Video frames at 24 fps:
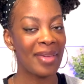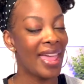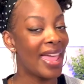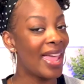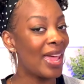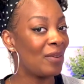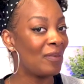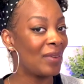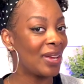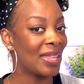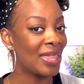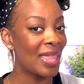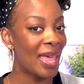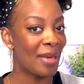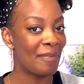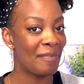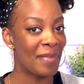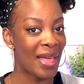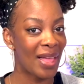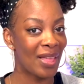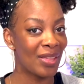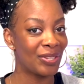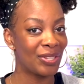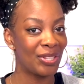and ring that
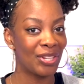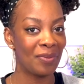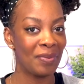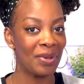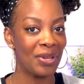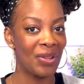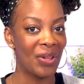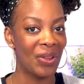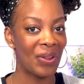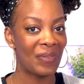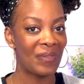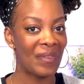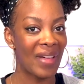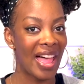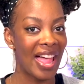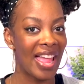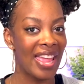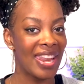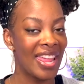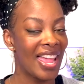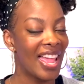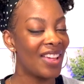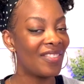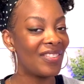bell so you can be
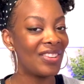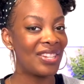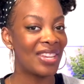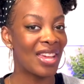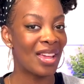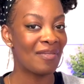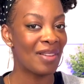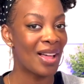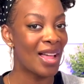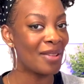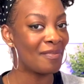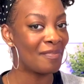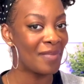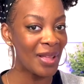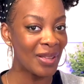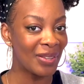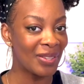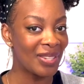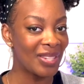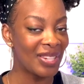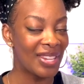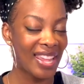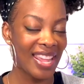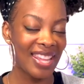notified every time I
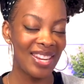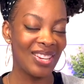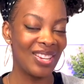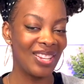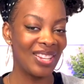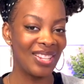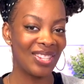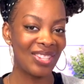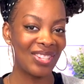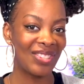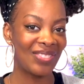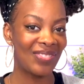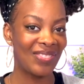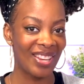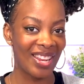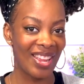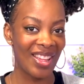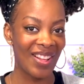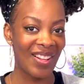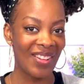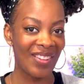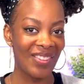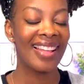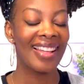post a delicious
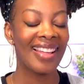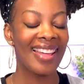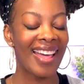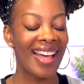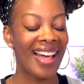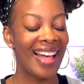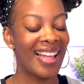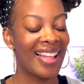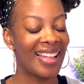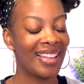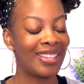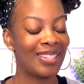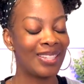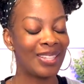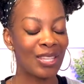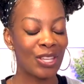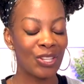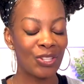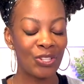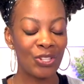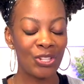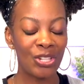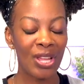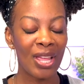video. Guys,
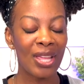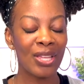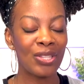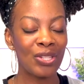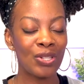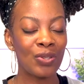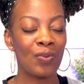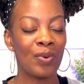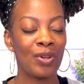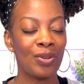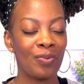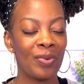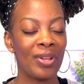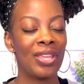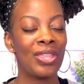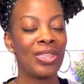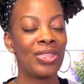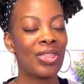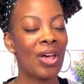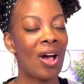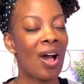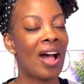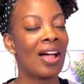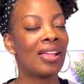just when we
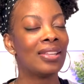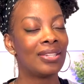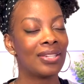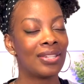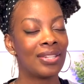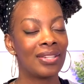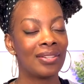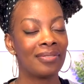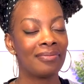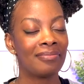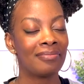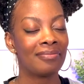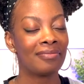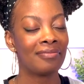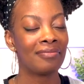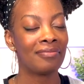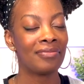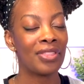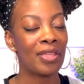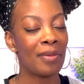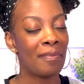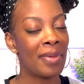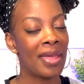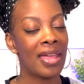thought
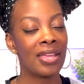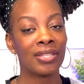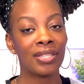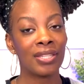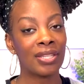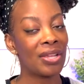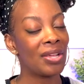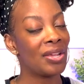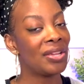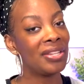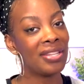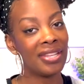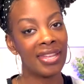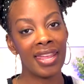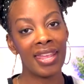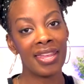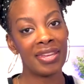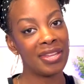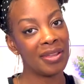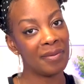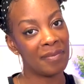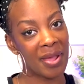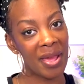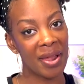the best couldn't get
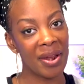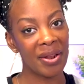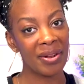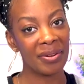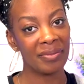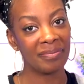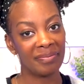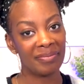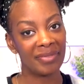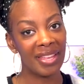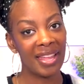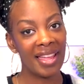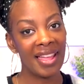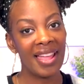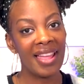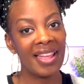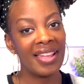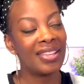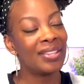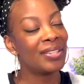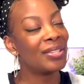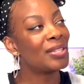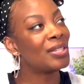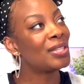any better,
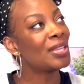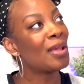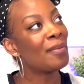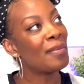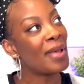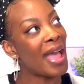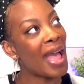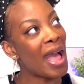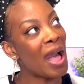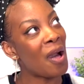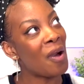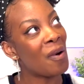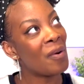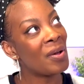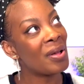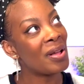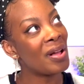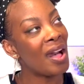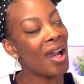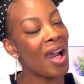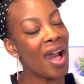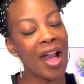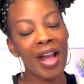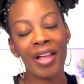somehow
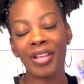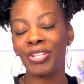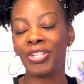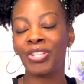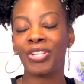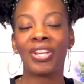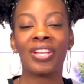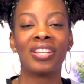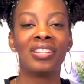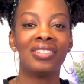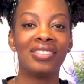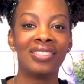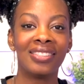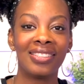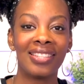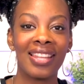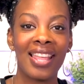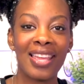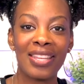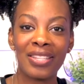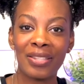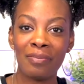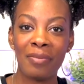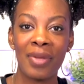AAXA
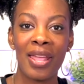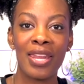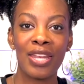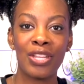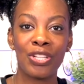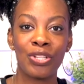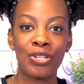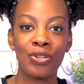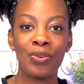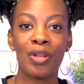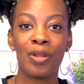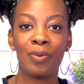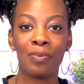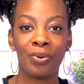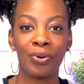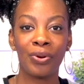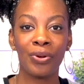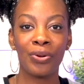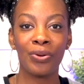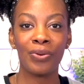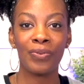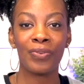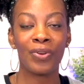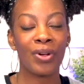has managed to
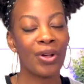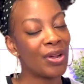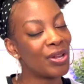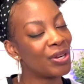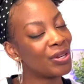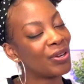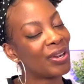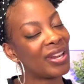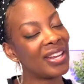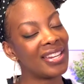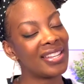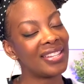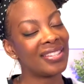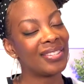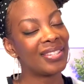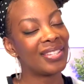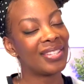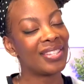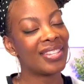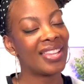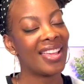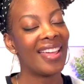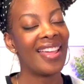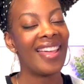improve on greatness.
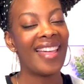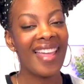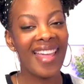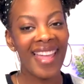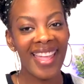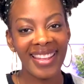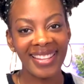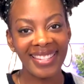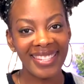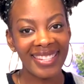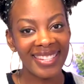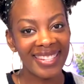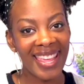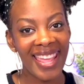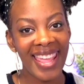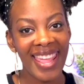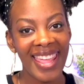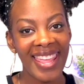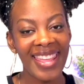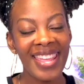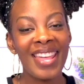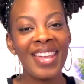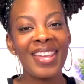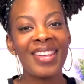And
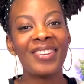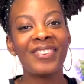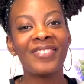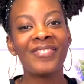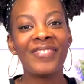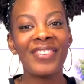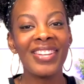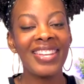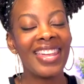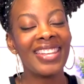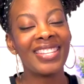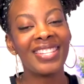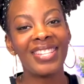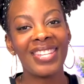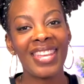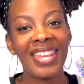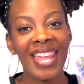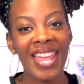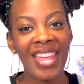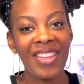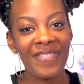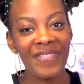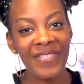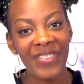today we get to take
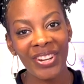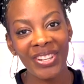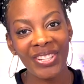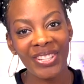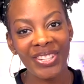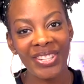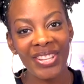a first